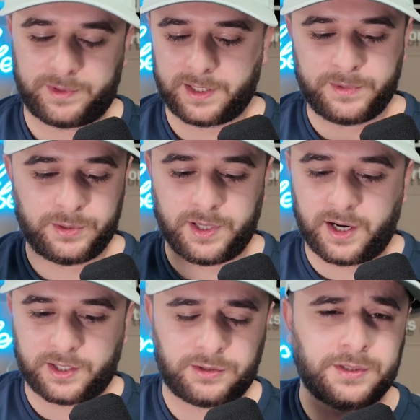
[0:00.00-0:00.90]
We're going to be doing
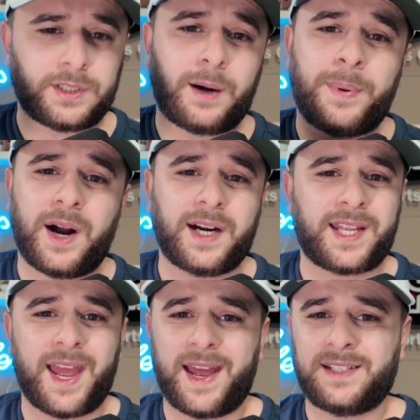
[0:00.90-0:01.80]
articles, our
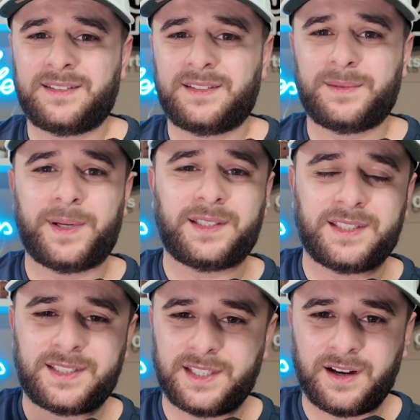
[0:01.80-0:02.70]
podcasts about the
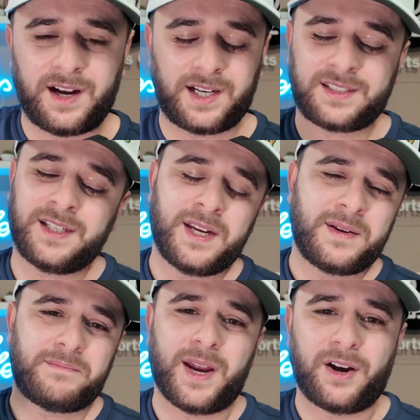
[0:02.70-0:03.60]
Seahawks,
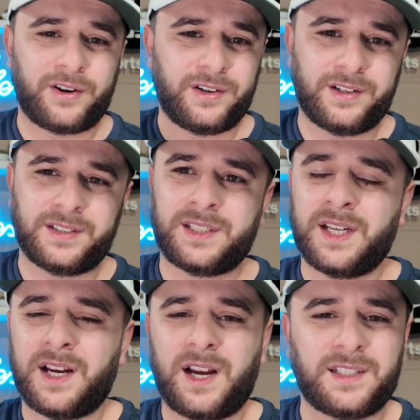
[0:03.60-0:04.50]
Mariners,
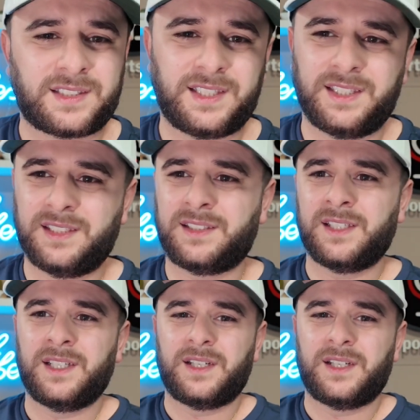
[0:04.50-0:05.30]
Huskies,